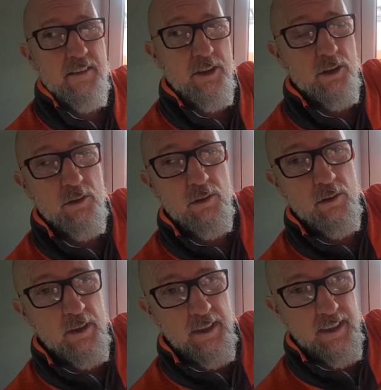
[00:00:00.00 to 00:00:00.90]
So
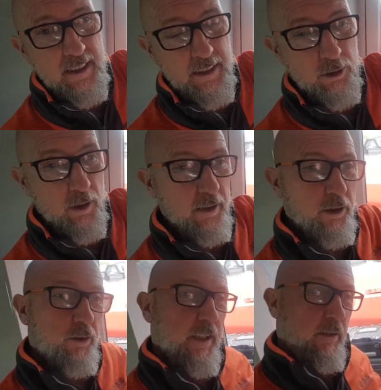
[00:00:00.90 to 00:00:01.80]
it's trying
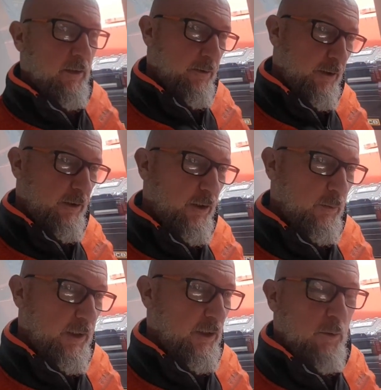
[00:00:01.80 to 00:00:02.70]
to drain out the front of the
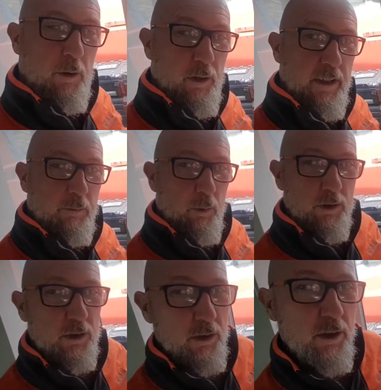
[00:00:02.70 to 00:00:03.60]
window, but it
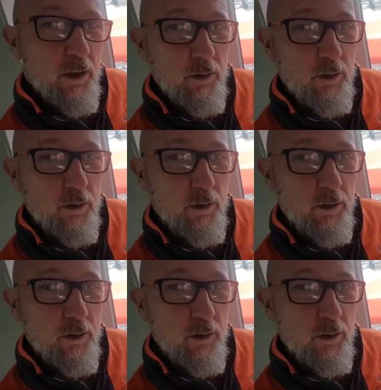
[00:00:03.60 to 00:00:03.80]
wants to